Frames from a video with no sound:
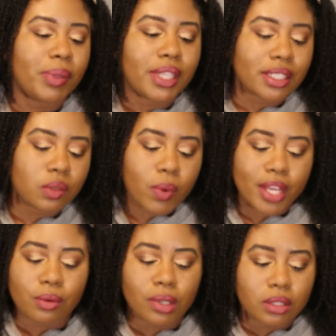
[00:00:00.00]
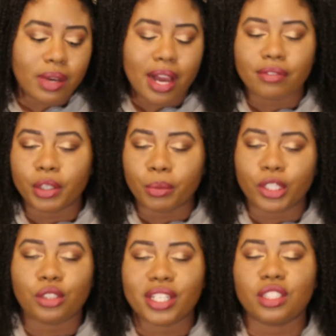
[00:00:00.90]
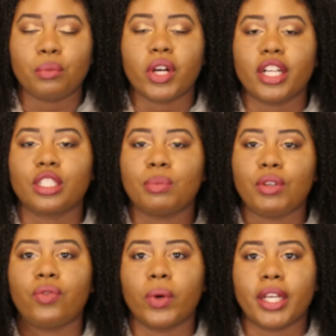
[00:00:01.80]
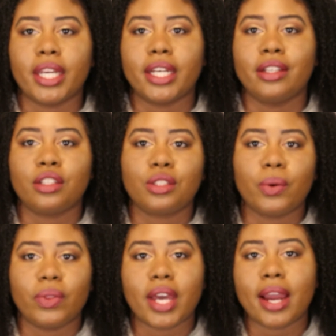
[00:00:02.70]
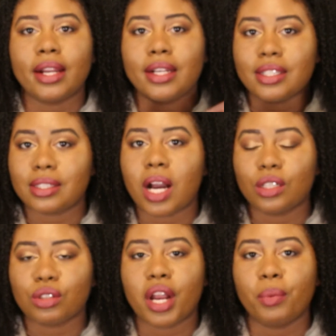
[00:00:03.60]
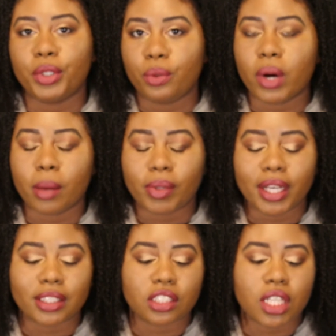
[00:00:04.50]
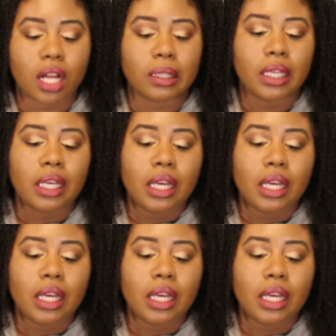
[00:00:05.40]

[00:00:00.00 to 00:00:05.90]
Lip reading: But that's why you also have your moisturizing products beforehand, so that it is not dry when you are applying the gel.